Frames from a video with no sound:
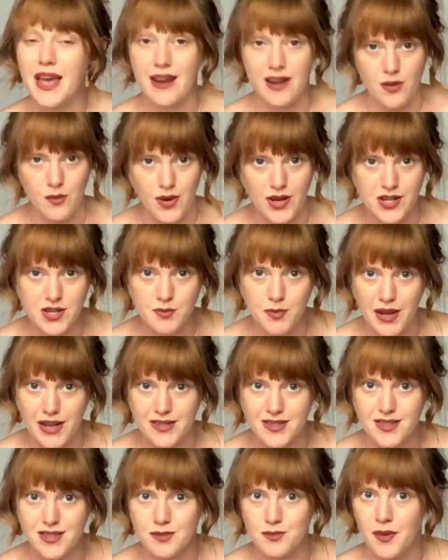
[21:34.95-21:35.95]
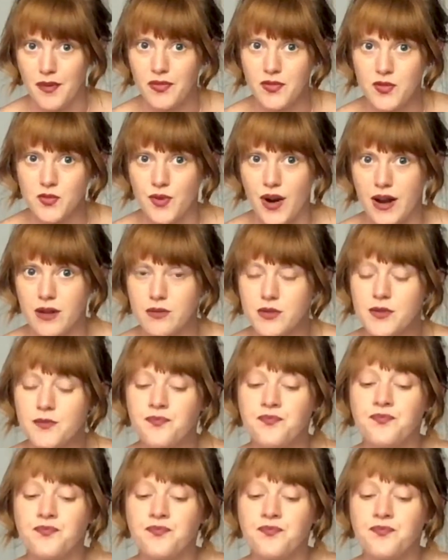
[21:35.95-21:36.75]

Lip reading: anyway to pass this month's round.